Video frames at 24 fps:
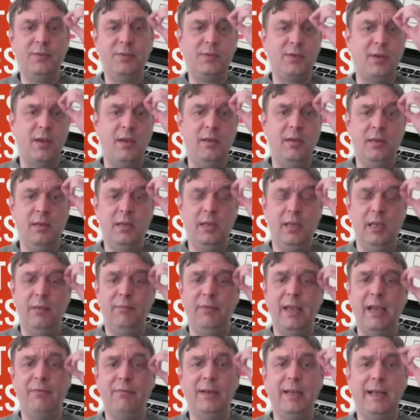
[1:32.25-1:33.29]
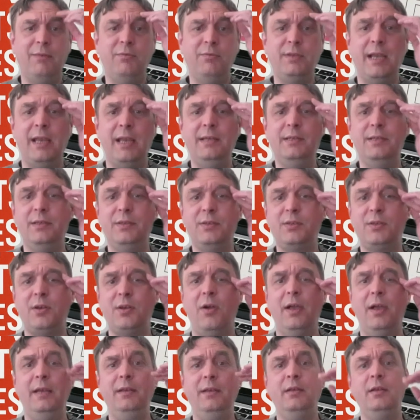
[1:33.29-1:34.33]
So if you have an outdated
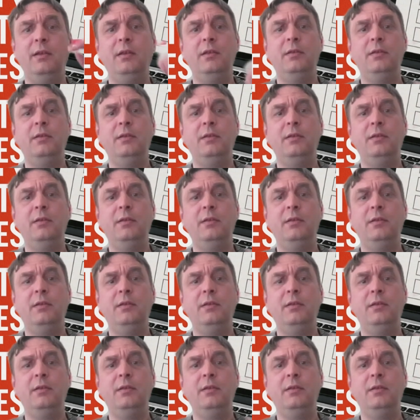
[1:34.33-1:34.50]
site,